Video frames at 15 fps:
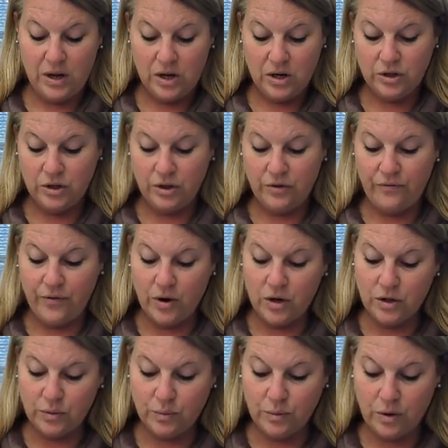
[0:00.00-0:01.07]
So the
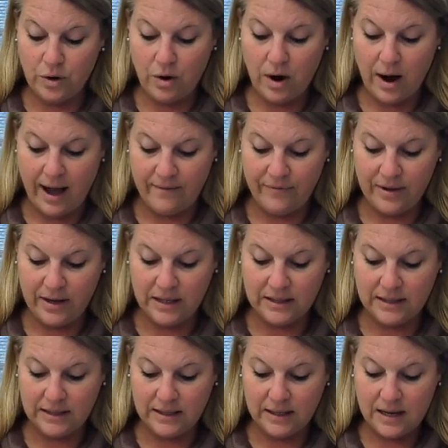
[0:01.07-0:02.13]
first root or
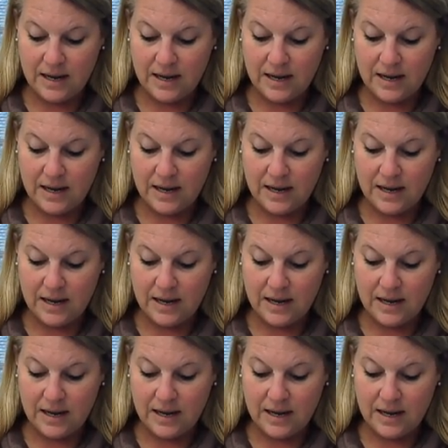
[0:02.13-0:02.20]
affix